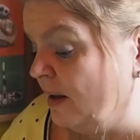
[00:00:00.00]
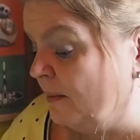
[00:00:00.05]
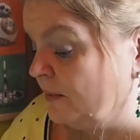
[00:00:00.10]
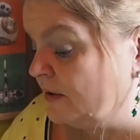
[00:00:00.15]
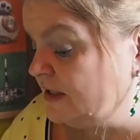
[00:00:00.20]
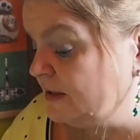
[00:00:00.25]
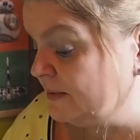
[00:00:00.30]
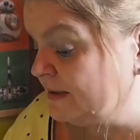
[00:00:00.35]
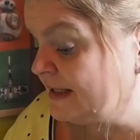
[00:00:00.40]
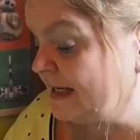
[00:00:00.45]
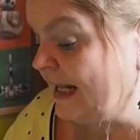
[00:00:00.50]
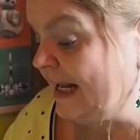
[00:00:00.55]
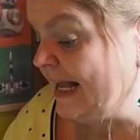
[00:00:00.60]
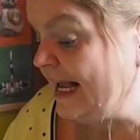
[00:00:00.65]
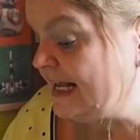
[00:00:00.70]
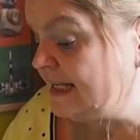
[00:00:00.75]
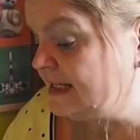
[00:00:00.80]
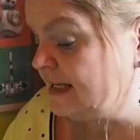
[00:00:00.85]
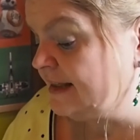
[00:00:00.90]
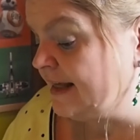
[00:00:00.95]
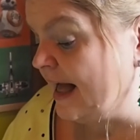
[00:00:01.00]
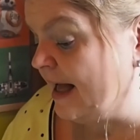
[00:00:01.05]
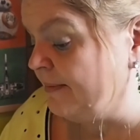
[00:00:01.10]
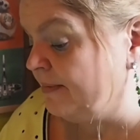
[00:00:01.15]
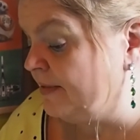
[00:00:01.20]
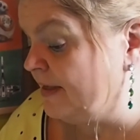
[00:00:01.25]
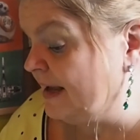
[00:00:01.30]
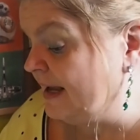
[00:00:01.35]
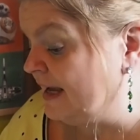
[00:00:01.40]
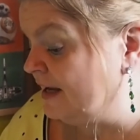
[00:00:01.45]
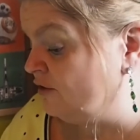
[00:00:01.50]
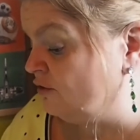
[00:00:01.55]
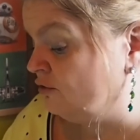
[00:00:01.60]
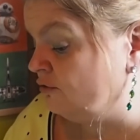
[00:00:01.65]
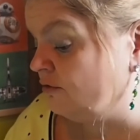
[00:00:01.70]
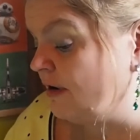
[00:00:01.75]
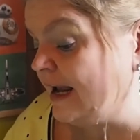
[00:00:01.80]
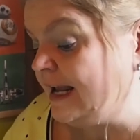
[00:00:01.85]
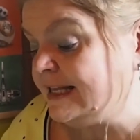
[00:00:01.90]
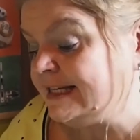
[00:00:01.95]
but it was clear to them that he had
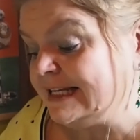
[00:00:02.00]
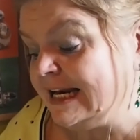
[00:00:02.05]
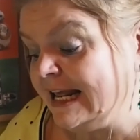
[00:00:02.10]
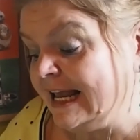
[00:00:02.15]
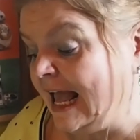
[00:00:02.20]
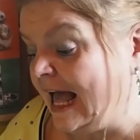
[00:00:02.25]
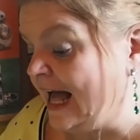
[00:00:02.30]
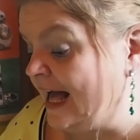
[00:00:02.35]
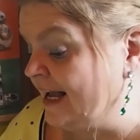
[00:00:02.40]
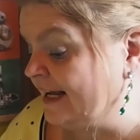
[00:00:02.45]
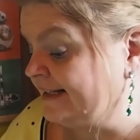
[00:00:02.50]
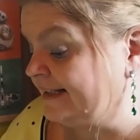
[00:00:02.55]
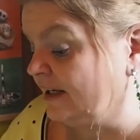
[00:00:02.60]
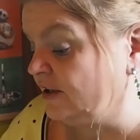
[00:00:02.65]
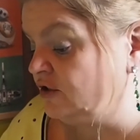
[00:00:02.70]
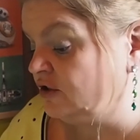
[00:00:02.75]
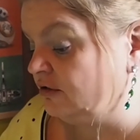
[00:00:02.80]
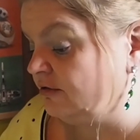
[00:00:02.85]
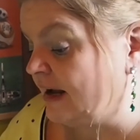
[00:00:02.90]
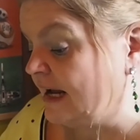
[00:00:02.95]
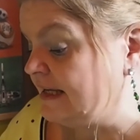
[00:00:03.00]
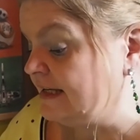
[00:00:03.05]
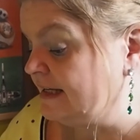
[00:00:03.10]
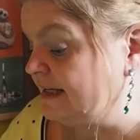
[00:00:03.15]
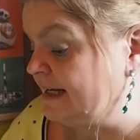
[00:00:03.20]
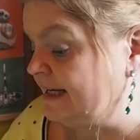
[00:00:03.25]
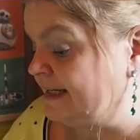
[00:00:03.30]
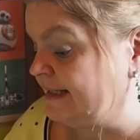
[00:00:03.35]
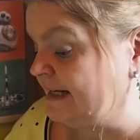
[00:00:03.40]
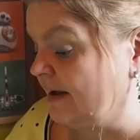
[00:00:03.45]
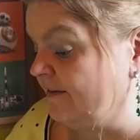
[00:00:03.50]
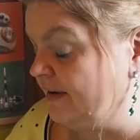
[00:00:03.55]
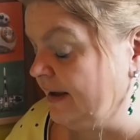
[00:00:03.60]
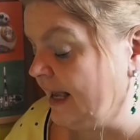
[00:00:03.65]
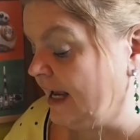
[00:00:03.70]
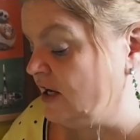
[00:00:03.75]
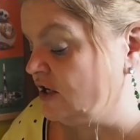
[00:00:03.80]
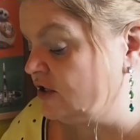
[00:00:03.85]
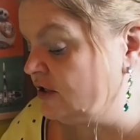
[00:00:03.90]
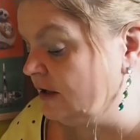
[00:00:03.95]
greatly exaggerated his
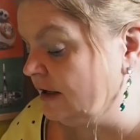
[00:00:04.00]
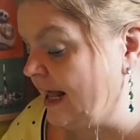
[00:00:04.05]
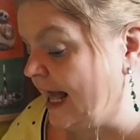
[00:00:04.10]
navigational